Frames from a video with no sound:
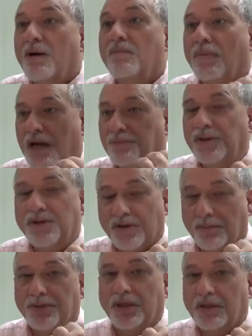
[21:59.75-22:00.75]
might be
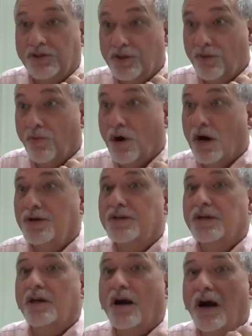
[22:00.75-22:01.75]
something that you want
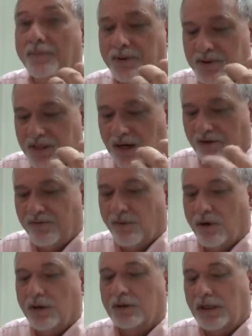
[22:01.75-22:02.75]
to compensate
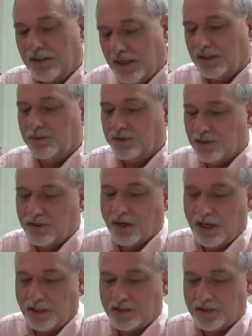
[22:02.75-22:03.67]
for. And that's what the try and